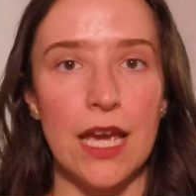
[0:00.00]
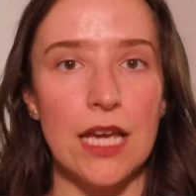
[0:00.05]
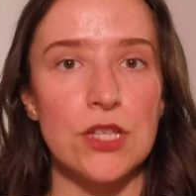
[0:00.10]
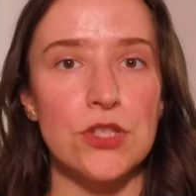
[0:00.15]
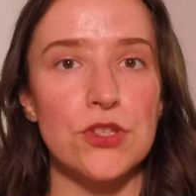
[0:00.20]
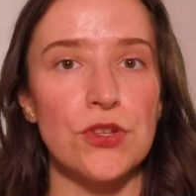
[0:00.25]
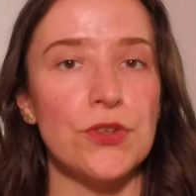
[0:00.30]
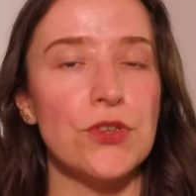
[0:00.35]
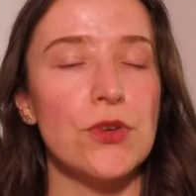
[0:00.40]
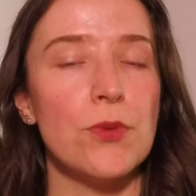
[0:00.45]

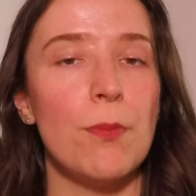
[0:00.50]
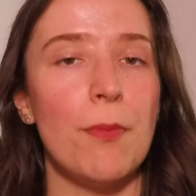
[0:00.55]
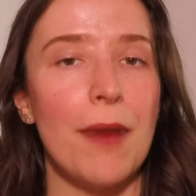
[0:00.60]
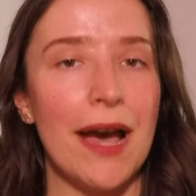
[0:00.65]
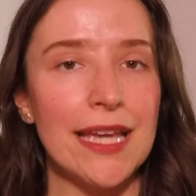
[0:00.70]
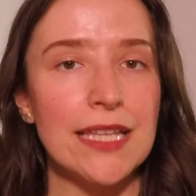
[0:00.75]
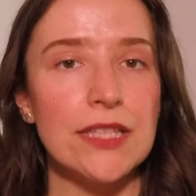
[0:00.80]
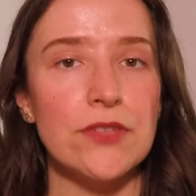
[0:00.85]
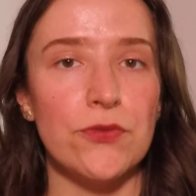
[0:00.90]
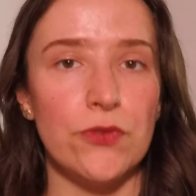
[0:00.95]
So you
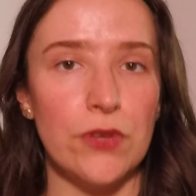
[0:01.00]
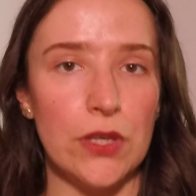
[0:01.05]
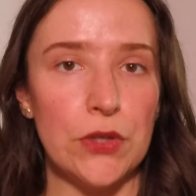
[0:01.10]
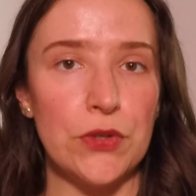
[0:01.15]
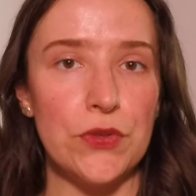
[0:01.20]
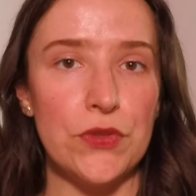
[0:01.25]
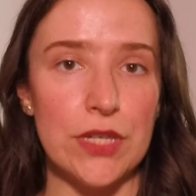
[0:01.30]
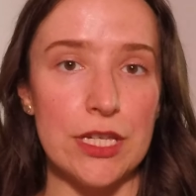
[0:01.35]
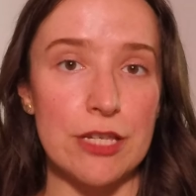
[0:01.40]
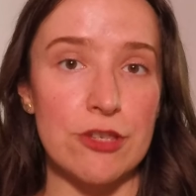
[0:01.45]
might
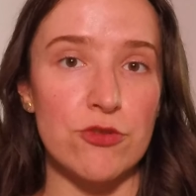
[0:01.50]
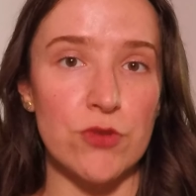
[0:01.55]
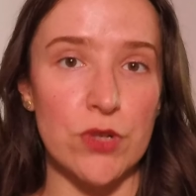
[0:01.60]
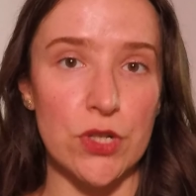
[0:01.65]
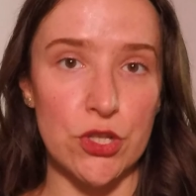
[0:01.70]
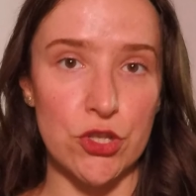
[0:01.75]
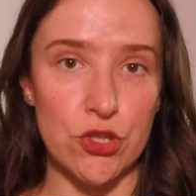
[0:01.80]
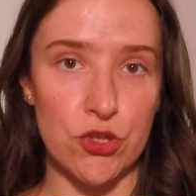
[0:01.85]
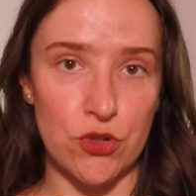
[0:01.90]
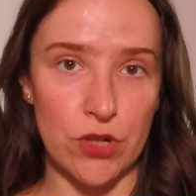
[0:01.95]
feel this
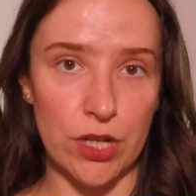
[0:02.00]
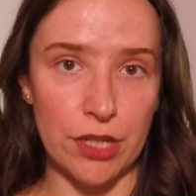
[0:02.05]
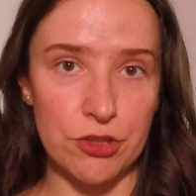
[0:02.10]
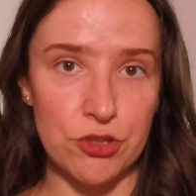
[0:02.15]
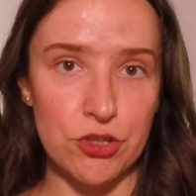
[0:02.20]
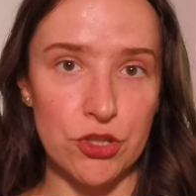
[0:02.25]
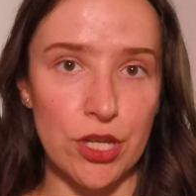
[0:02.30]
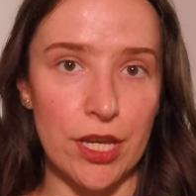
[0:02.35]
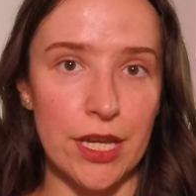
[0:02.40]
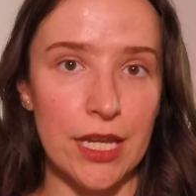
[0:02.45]

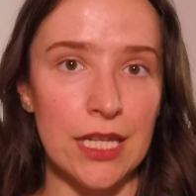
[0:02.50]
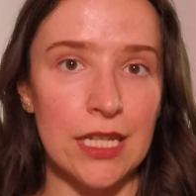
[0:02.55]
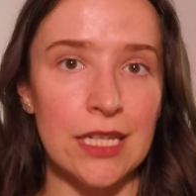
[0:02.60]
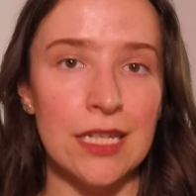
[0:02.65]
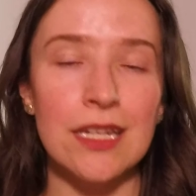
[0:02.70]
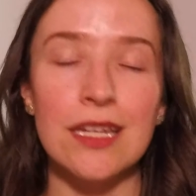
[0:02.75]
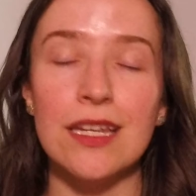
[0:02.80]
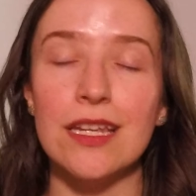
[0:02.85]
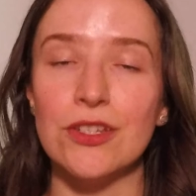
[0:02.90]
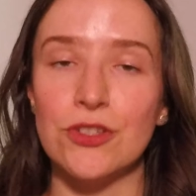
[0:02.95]

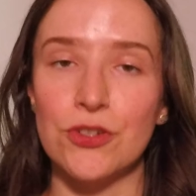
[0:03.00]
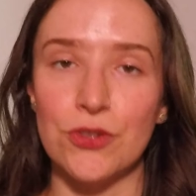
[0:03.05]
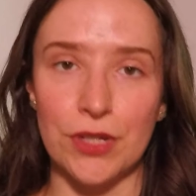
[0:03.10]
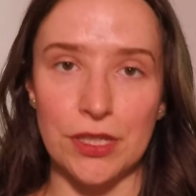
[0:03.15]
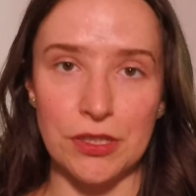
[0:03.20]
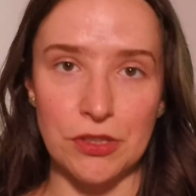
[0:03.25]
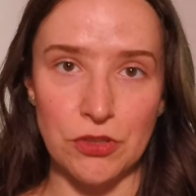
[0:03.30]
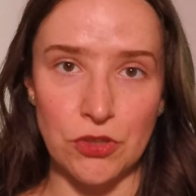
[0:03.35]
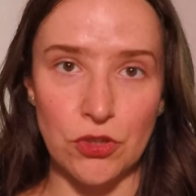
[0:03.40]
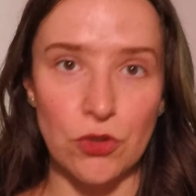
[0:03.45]
restriction
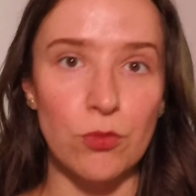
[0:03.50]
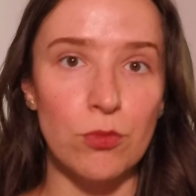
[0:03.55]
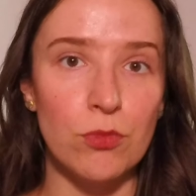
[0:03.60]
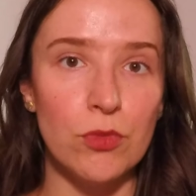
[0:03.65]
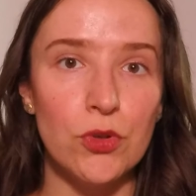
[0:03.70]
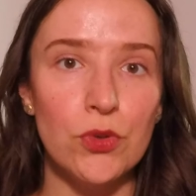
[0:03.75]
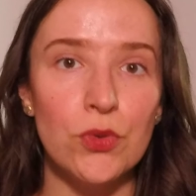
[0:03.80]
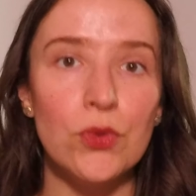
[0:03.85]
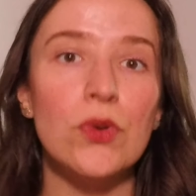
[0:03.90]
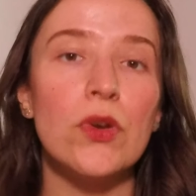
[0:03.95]
during the new
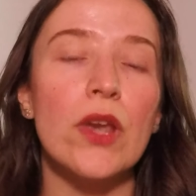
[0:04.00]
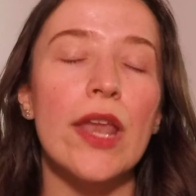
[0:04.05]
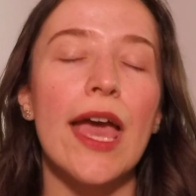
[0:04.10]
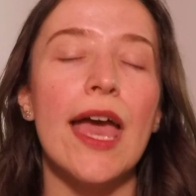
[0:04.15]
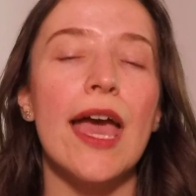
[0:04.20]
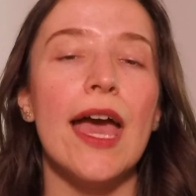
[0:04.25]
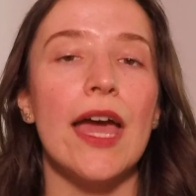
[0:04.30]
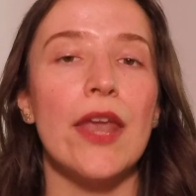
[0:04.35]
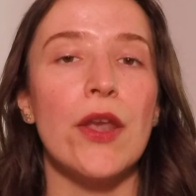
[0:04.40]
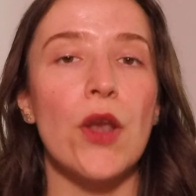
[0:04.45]
moon
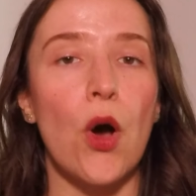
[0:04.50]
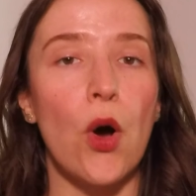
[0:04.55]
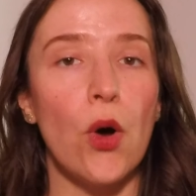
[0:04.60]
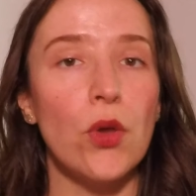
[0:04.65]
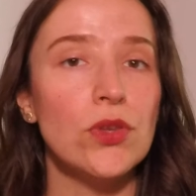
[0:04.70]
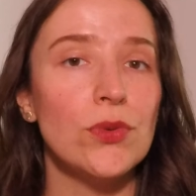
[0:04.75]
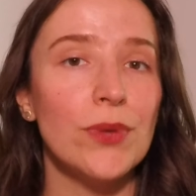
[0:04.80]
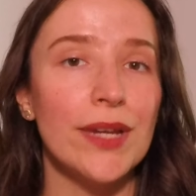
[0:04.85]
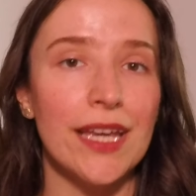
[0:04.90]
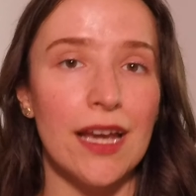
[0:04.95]
and
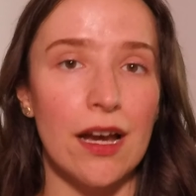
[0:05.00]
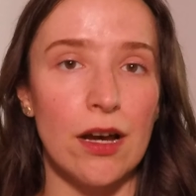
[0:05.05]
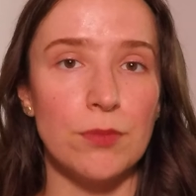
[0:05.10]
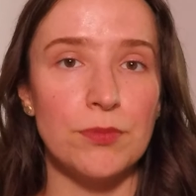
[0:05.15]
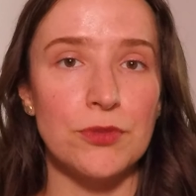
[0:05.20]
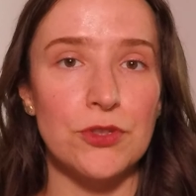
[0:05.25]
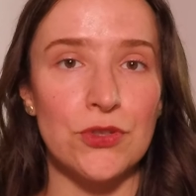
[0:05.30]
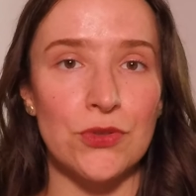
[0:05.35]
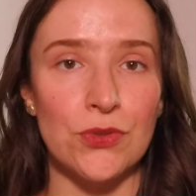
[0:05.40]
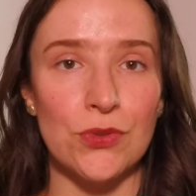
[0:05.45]
all the way
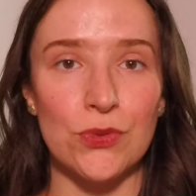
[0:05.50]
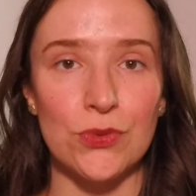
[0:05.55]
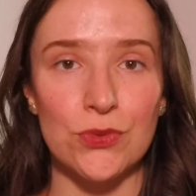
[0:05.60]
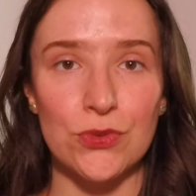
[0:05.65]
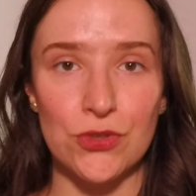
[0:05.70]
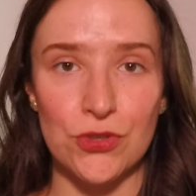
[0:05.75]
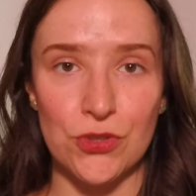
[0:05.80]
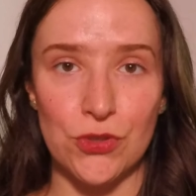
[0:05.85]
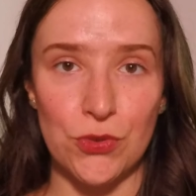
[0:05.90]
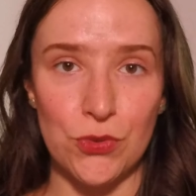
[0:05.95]
up to
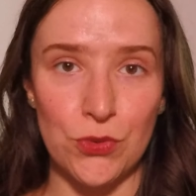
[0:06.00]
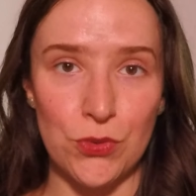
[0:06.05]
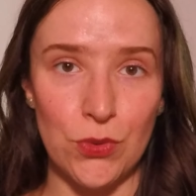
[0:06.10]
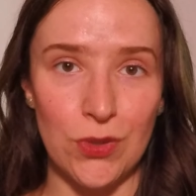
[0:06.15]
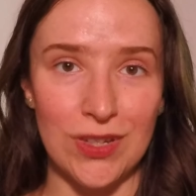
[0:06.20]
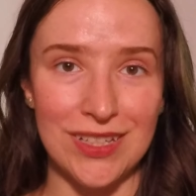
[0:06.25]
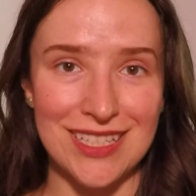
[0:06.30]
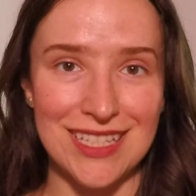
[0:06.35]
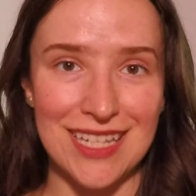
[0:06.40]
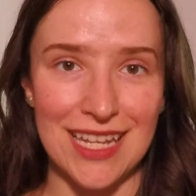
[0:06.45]
two
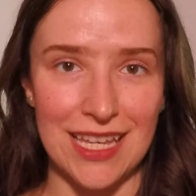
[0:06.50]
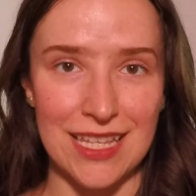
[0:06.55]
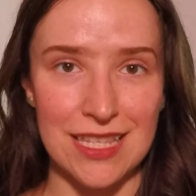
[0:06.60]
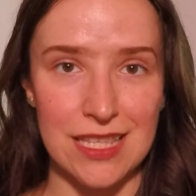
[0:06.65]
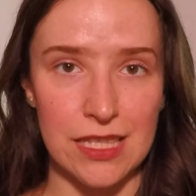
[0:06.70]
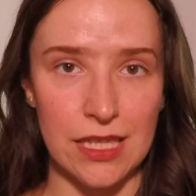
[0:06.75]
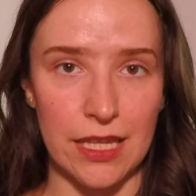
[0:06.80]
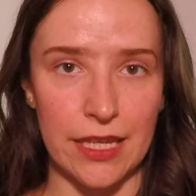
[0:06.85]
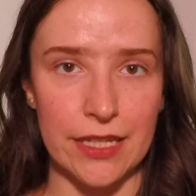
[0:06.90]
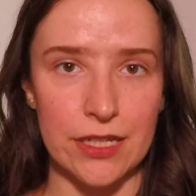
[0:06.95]

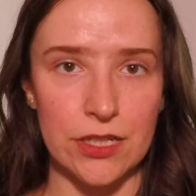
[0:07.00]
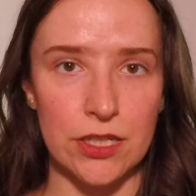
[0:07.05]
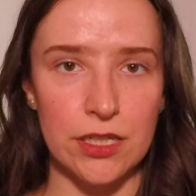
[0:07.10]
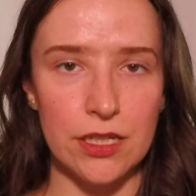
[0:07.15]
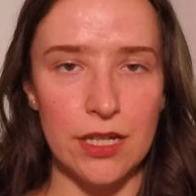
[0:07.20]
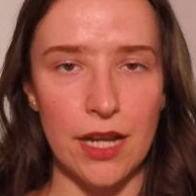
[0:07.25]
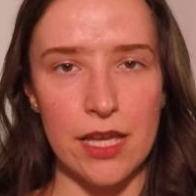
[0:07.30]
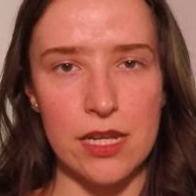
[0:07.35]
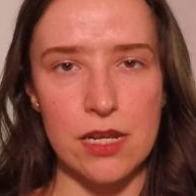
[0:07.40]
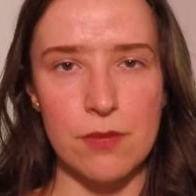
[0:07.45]
days later, and it